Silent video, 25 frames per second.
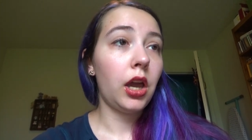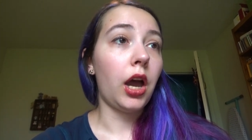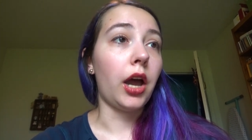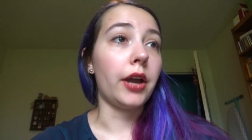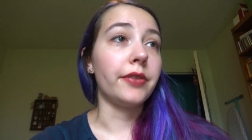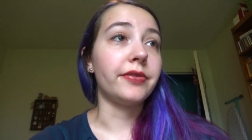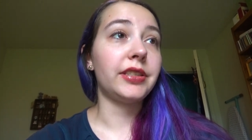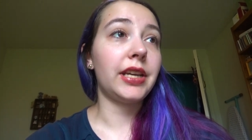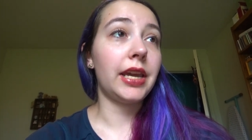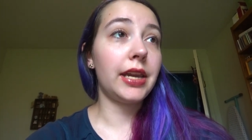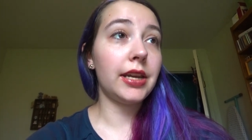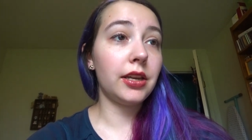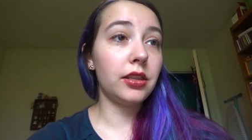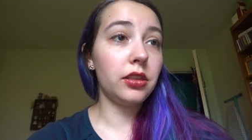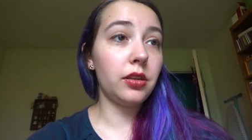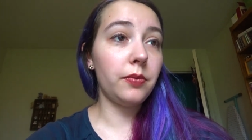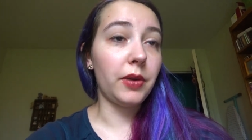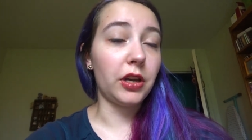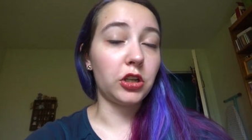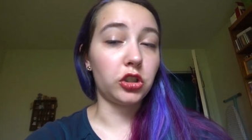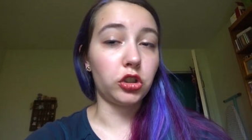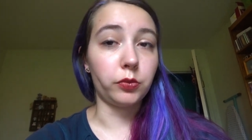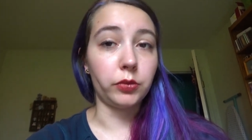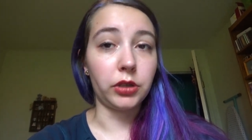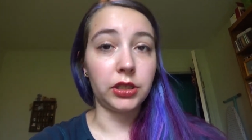I've taken the
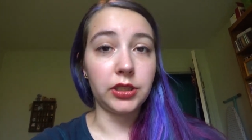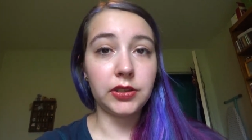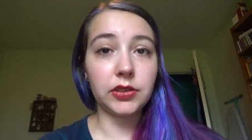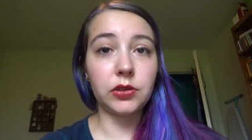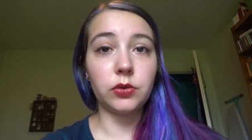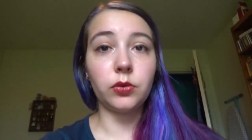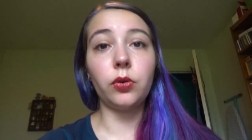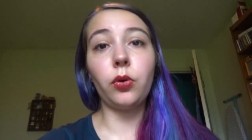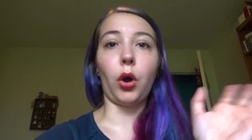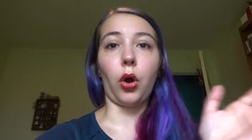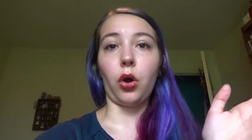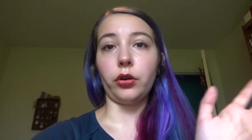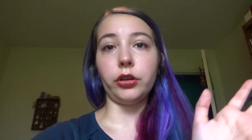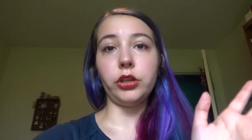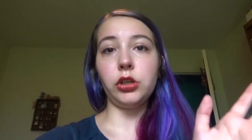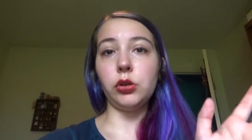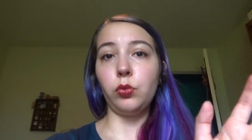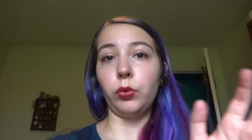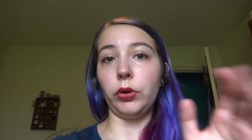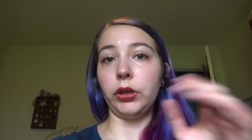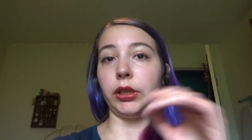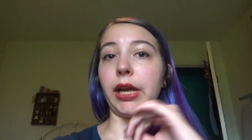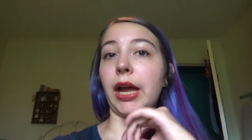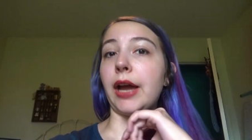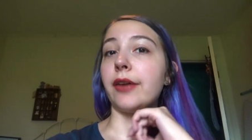measurements. All you
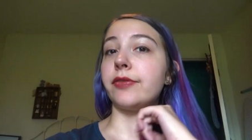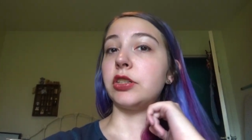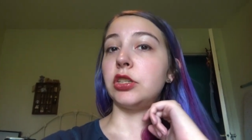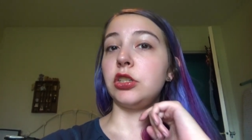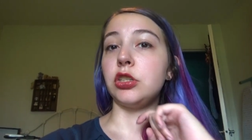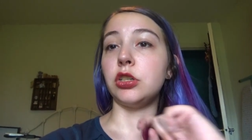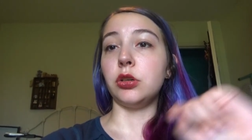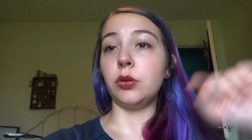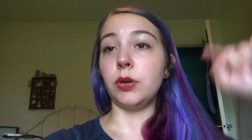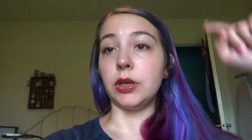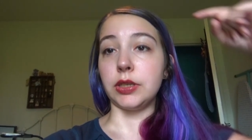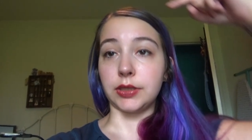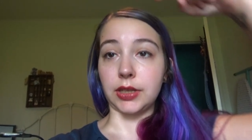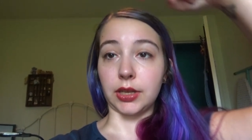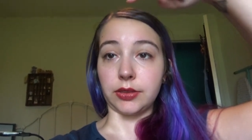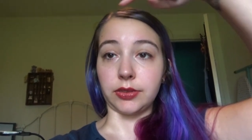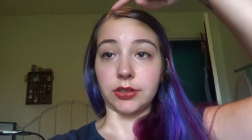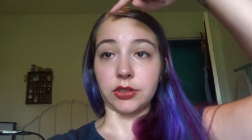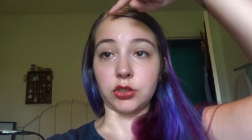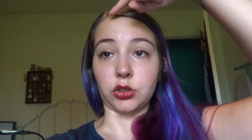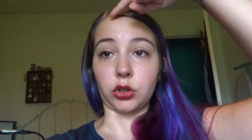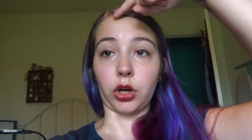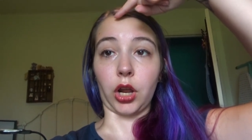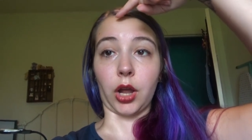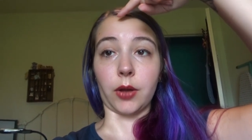really have to do is get the
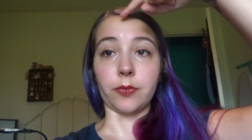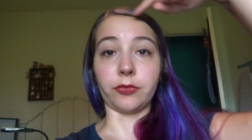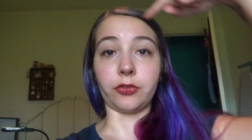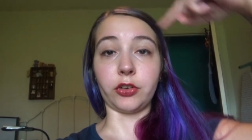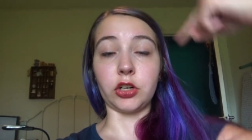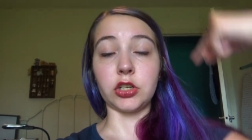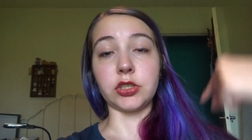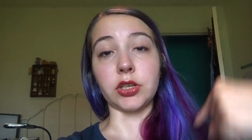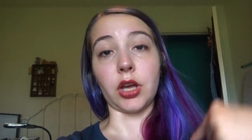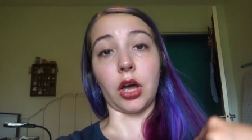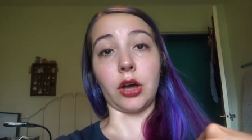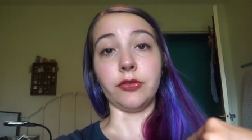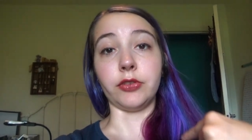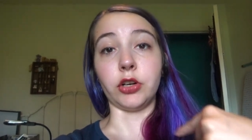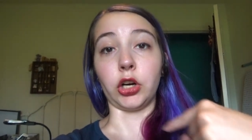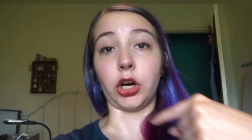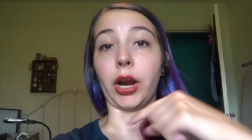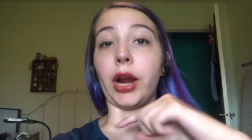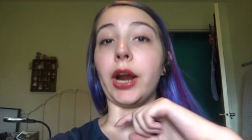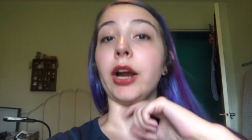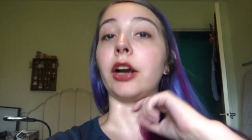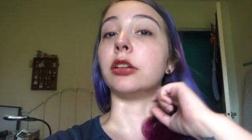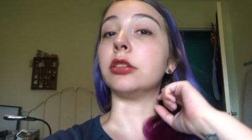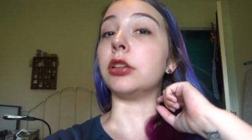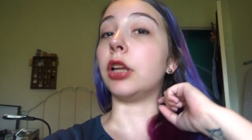circumference of your
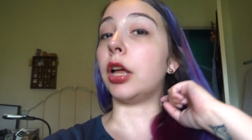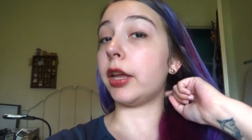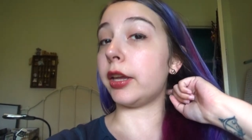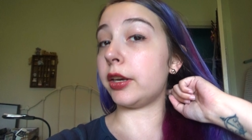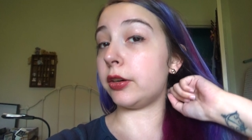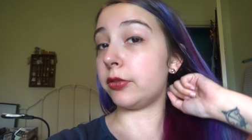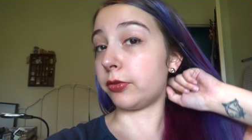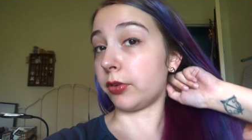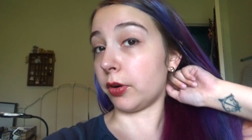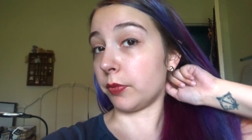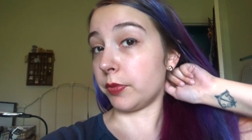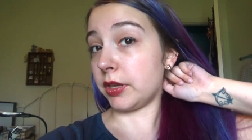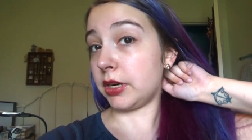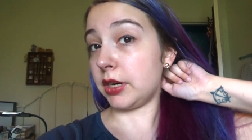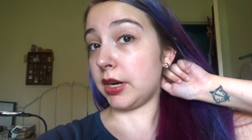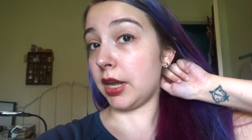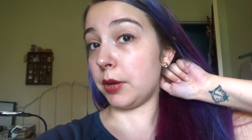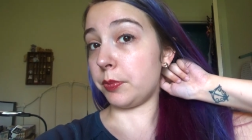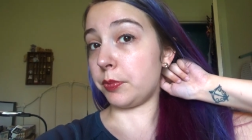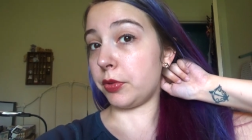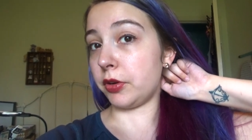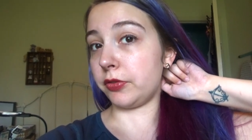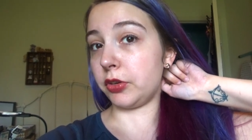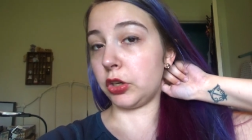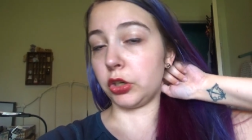hairline from the
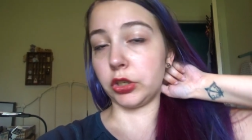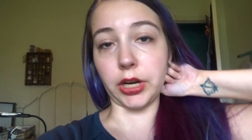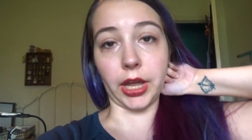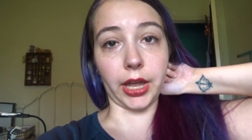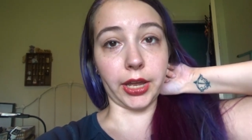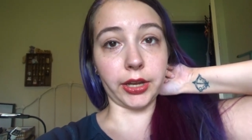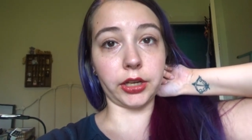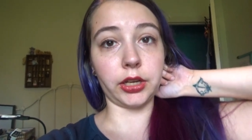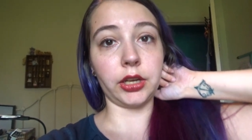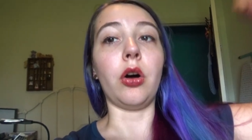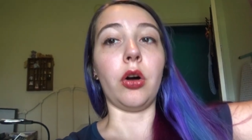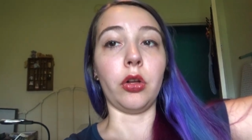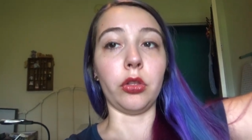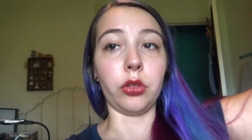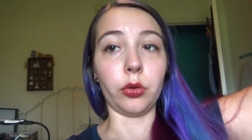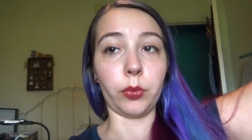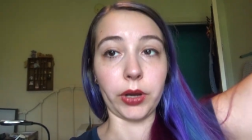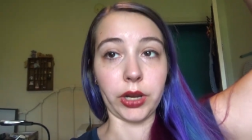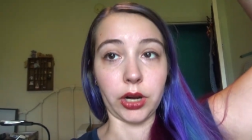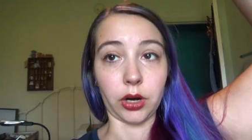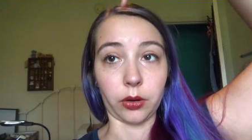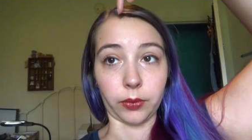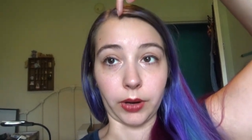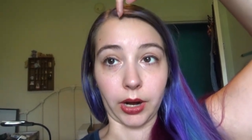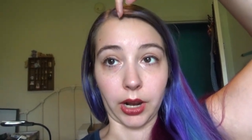nape of your neck all the
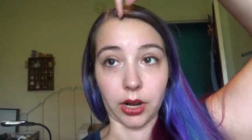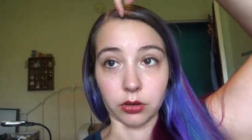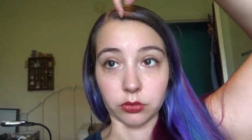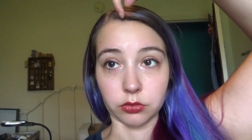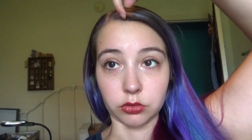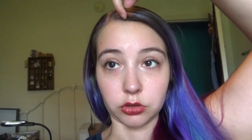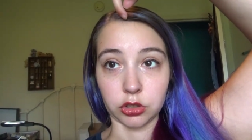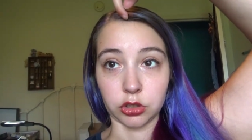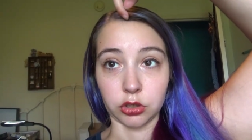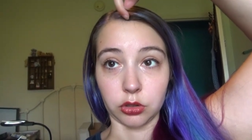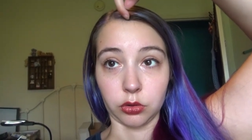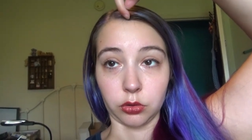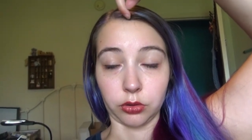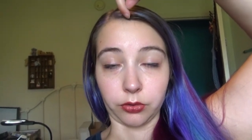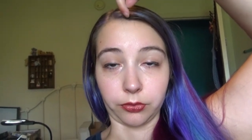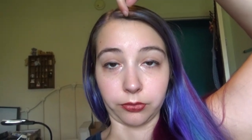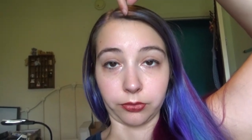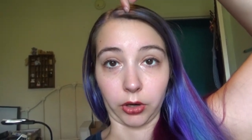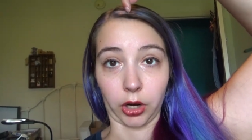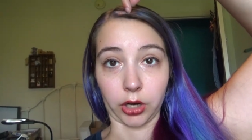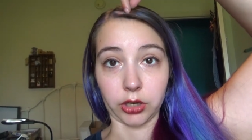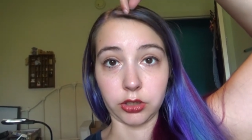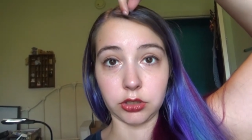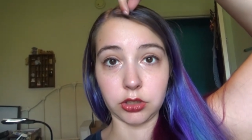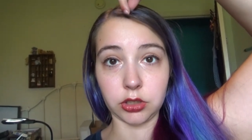way around to the
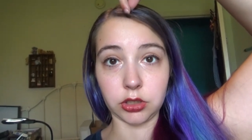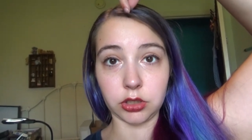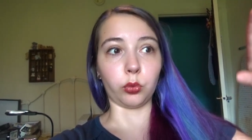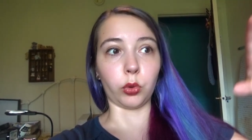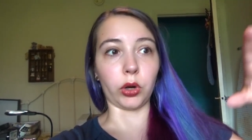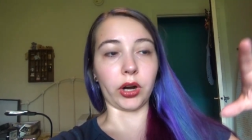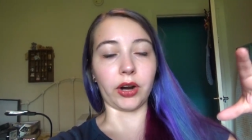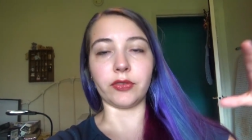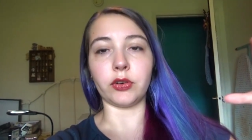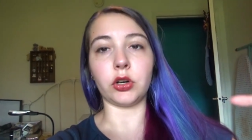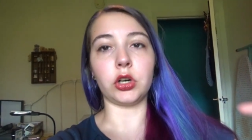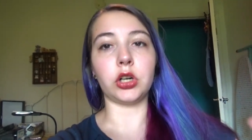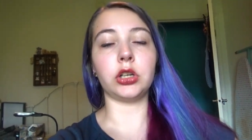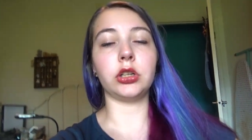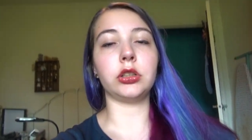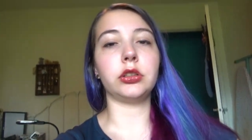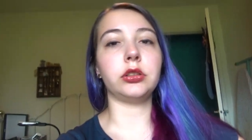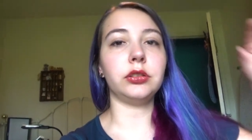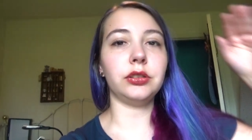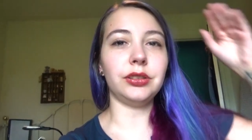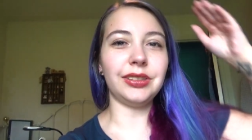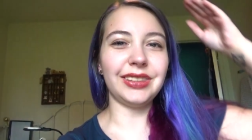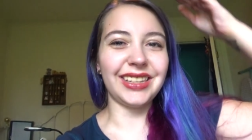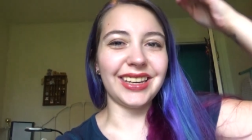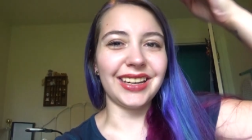front. Whatever
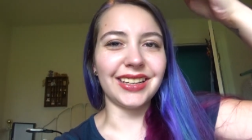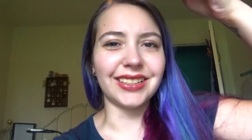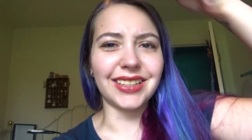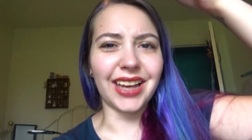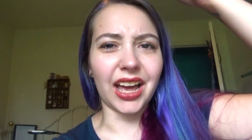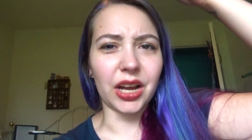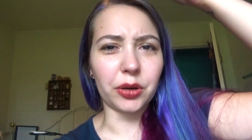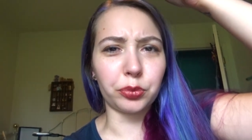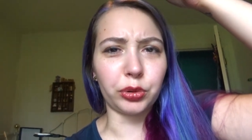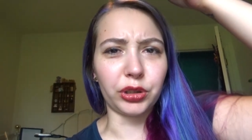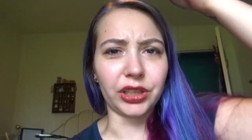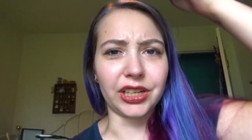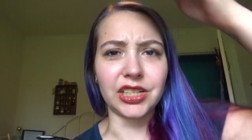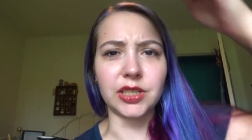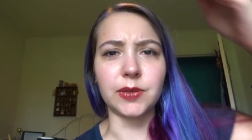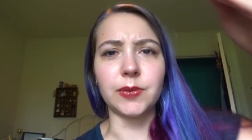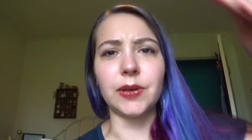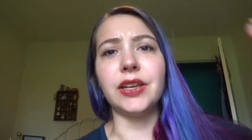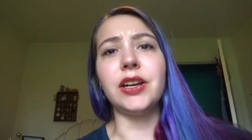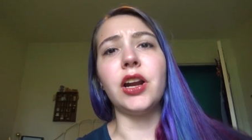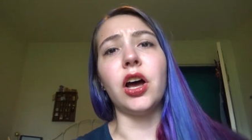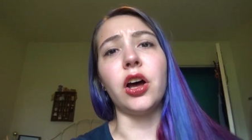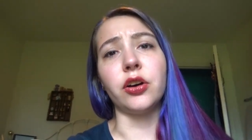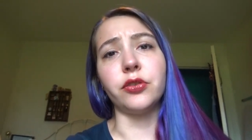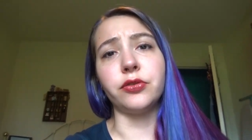the exact
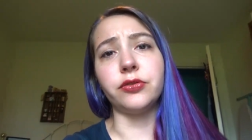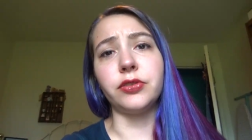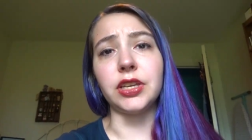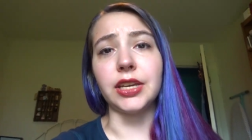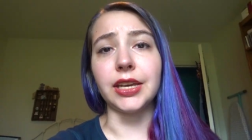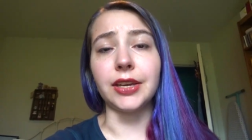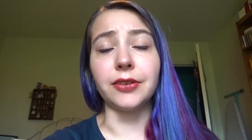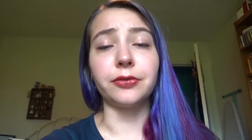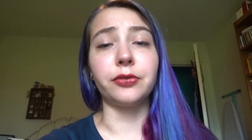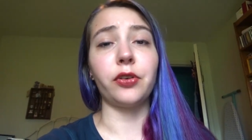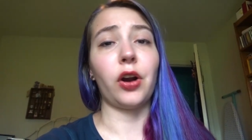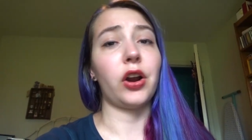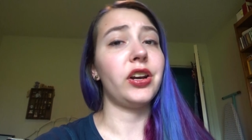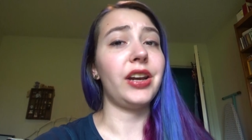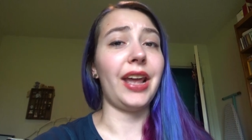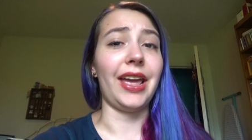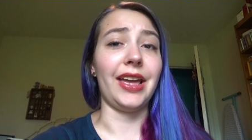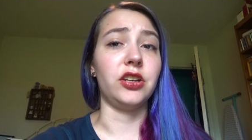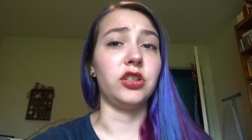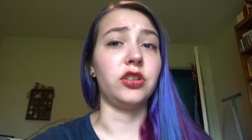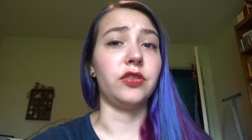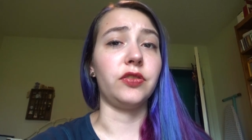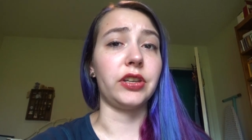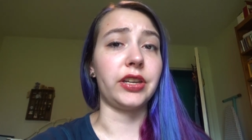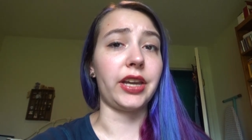placement of the front
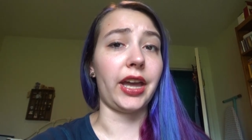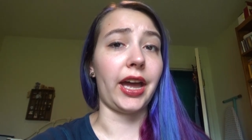edge of the